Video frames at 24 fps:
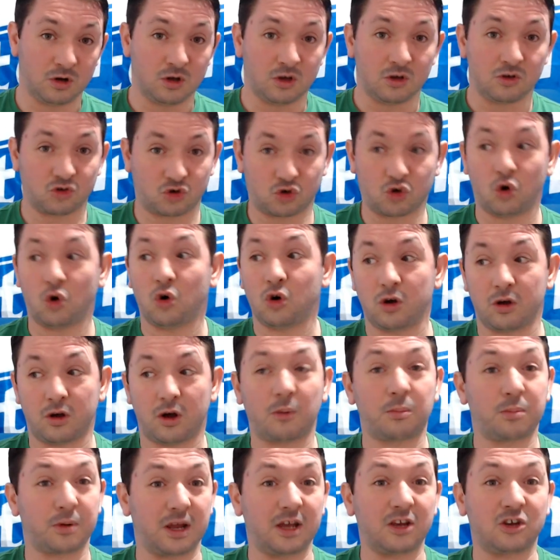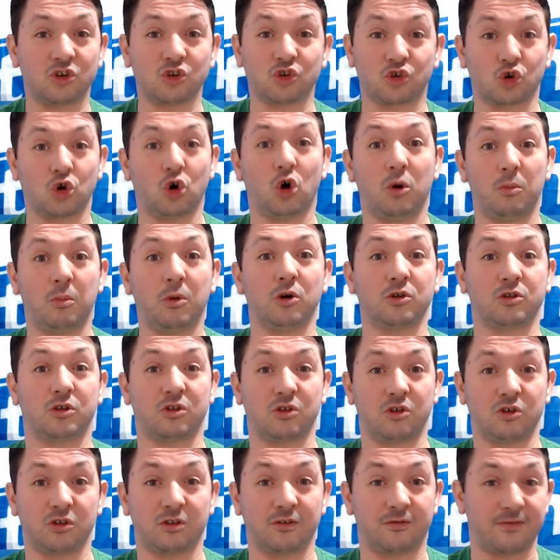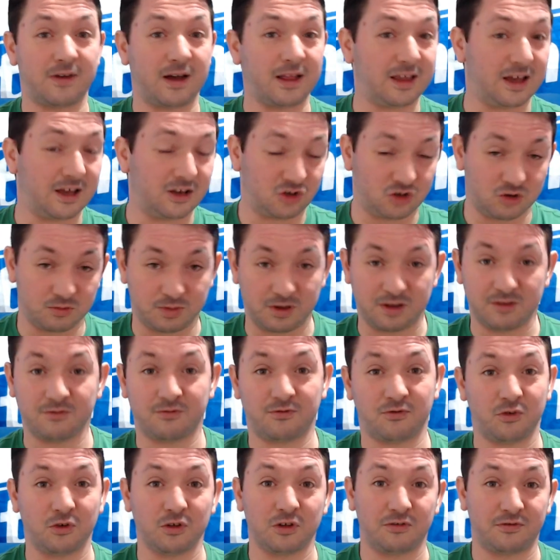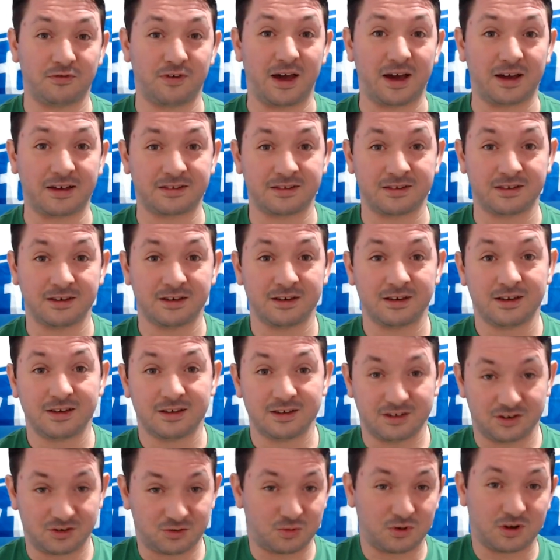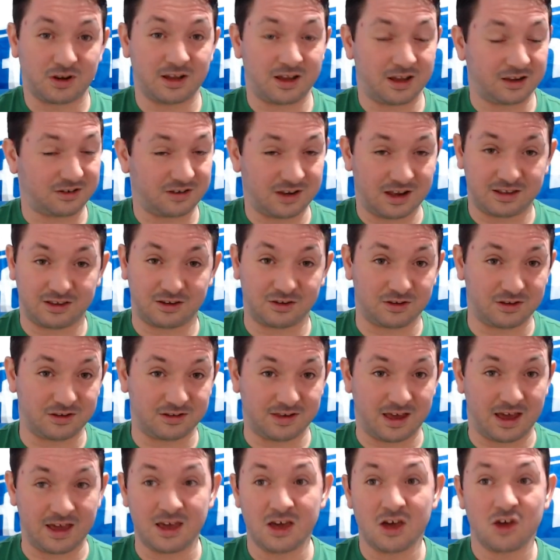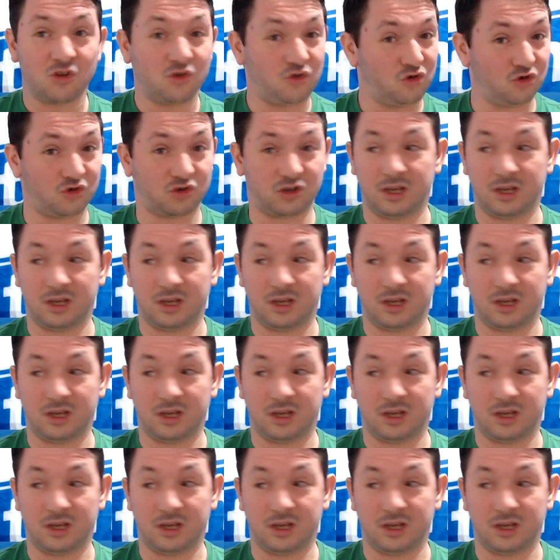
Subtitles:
Operation Score More Than the Other Fella should be in full effect. This is what I said the other day. Just keep